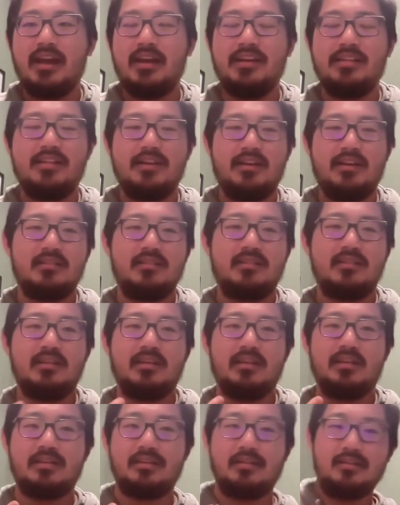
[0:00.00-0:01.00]
anything to
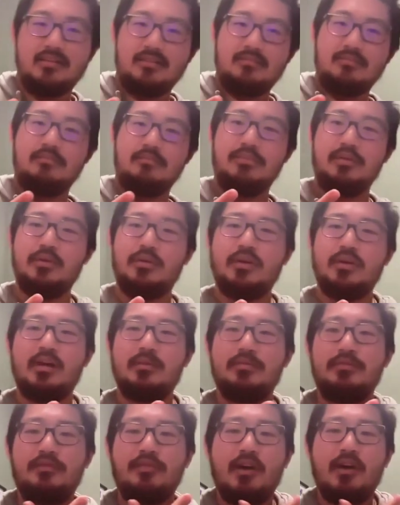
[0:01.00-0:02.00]
like build
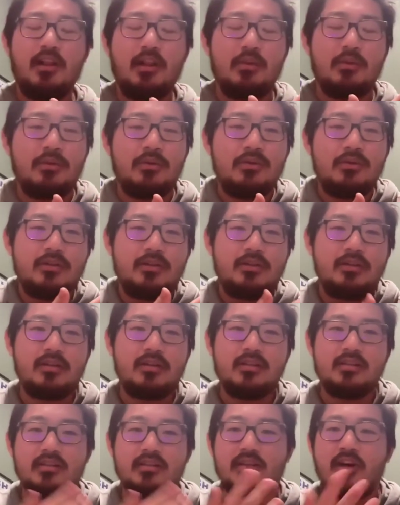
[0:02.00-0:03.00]
up followers or any,
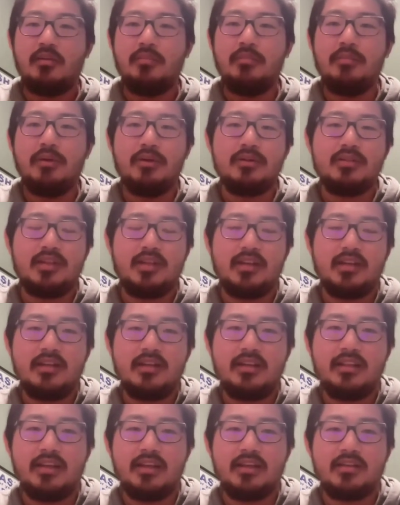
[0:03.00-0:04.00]
because it's all built
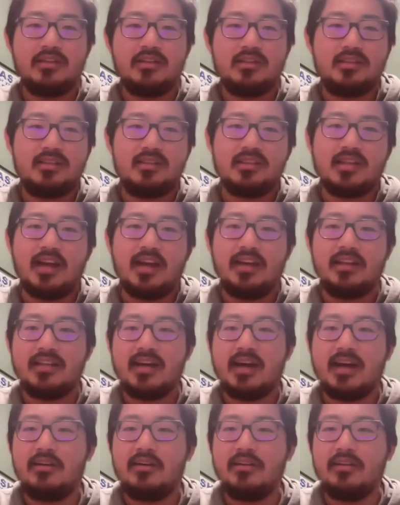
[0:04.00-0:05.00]
in and they can just sign
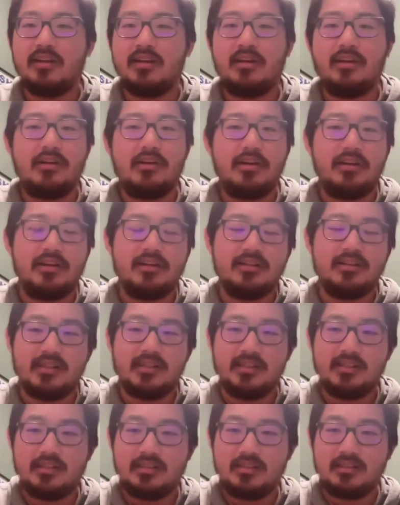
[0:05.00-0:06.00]
talent that already
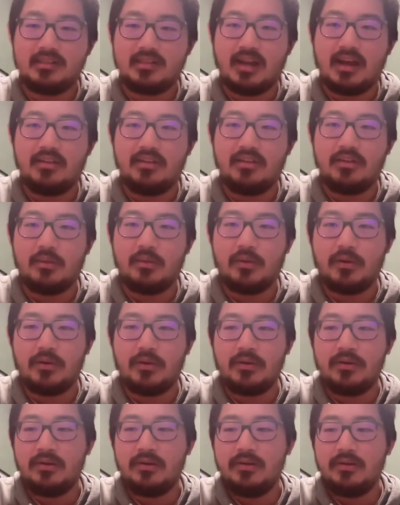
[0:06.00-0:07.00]
exists out in the
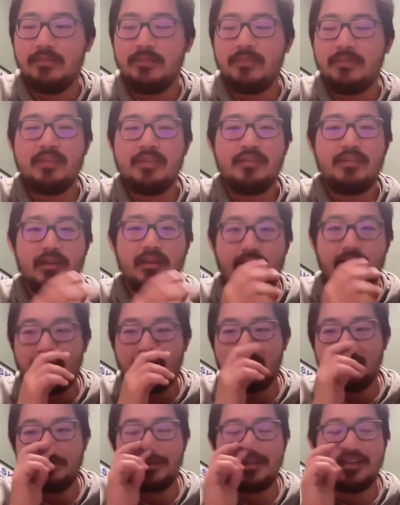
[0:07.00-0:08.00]
world
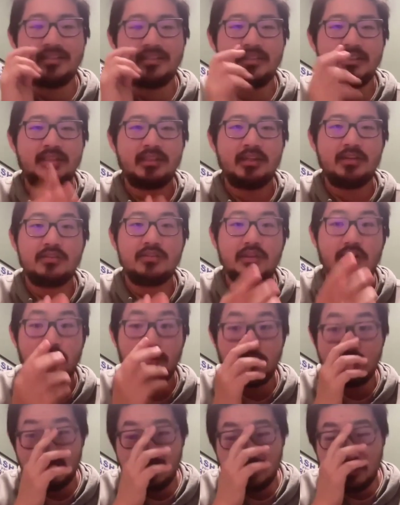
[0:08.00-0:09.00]
because they
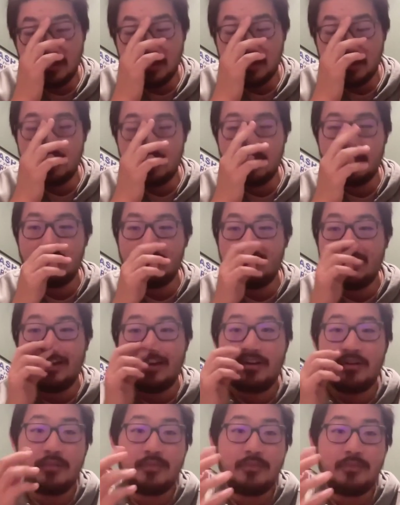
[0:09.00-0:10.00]
self-started, then they
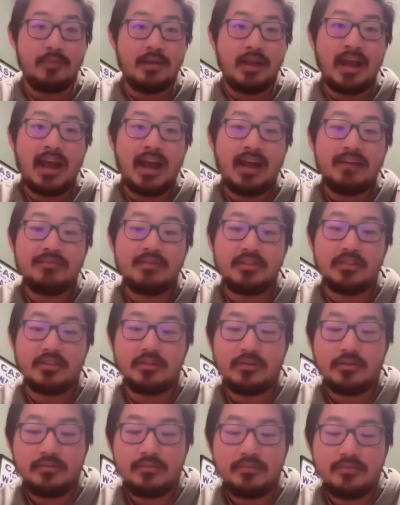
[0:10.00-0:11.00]
don't have
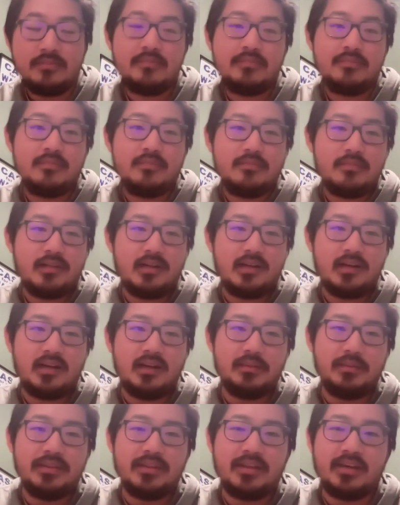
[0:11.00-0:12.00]
to.
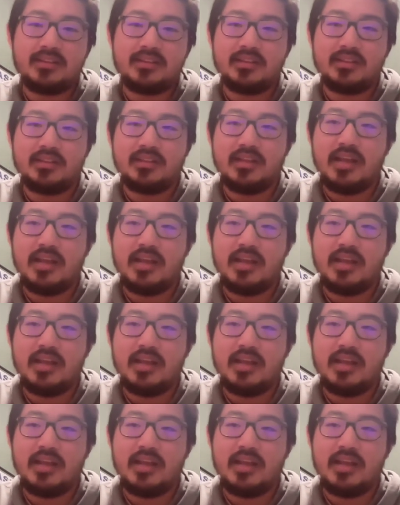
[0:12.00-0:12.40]
And that's